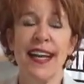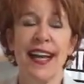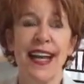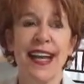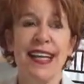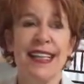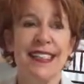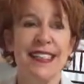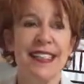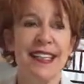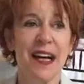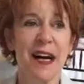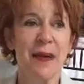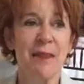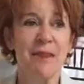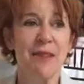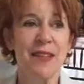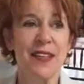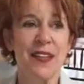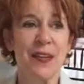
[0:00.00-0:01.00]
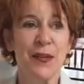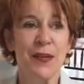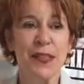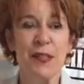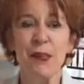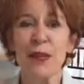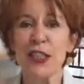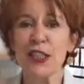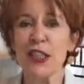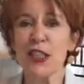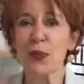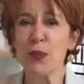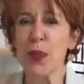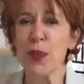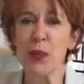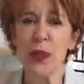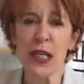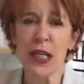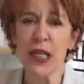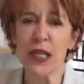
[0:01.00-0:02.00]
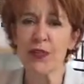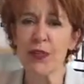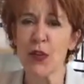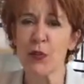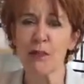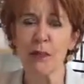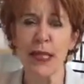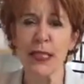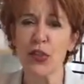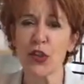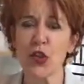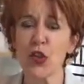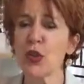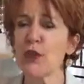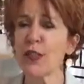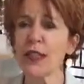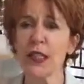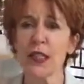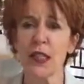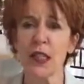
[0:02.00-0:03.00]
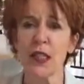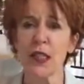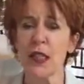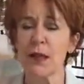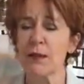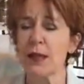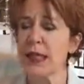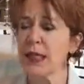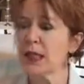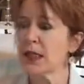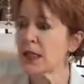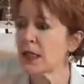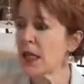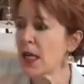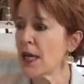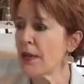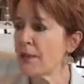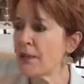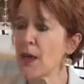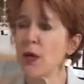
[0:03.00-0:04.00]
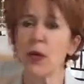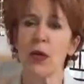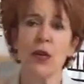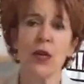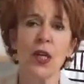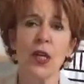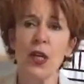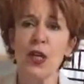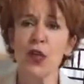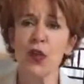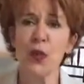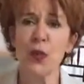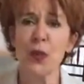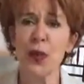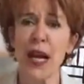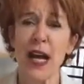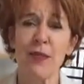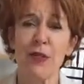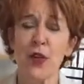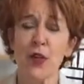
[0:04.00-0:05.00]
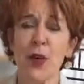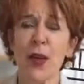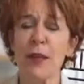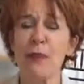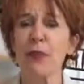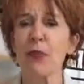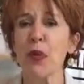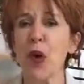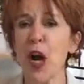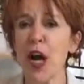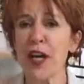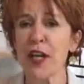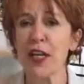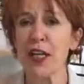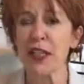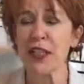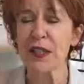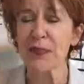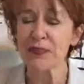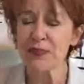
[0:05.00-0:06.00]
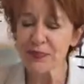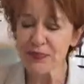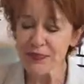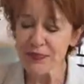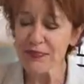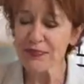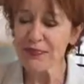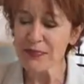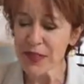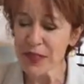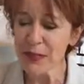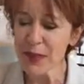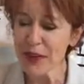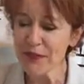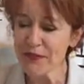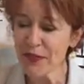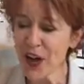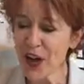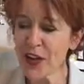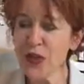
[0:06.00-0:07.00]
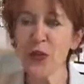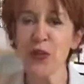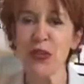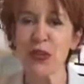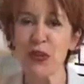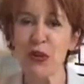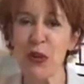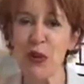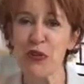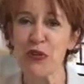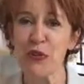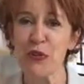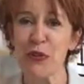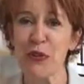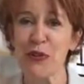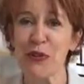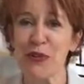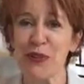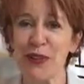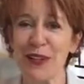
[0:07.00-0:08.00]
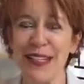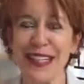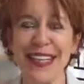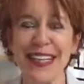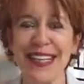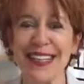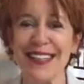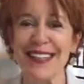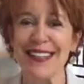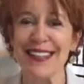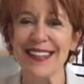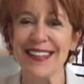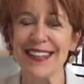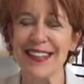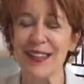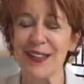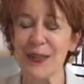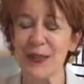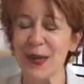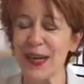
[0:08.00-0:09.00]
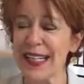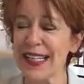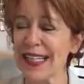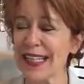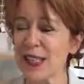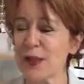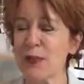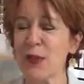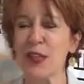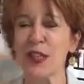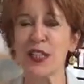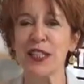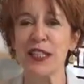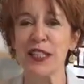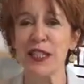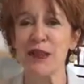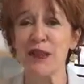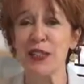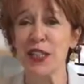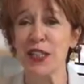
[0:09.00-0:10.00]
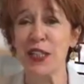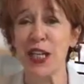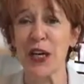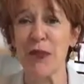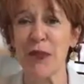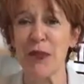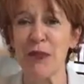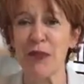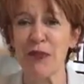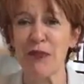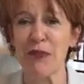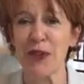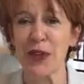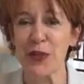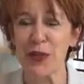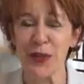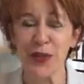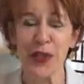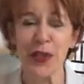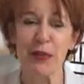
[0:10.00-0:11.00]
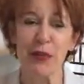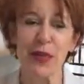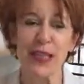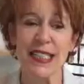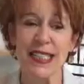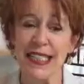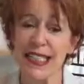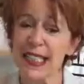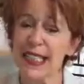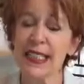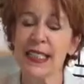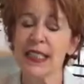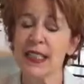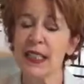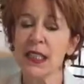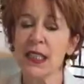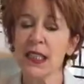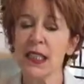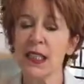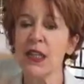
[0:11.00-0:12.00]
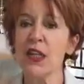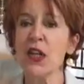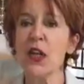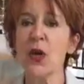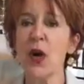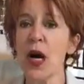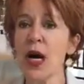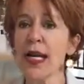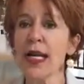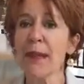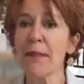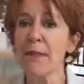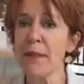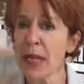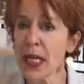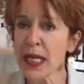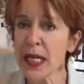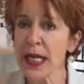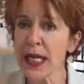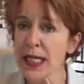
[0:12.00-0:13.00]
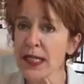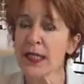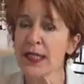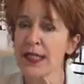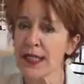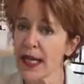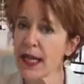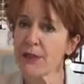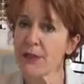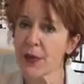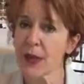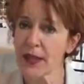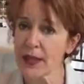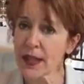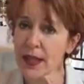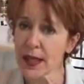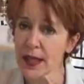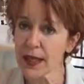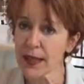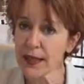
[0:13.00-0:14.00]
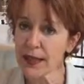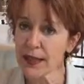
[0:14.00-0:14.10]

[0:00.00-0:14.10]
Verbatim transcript: And, um, you know, as much as we want to give the best service and the best, um, or, you know, we have a great product, my father was an entrepreneur and he had a, a great expression that he would share with me frequently where he said, you know, honey, money isn't everything,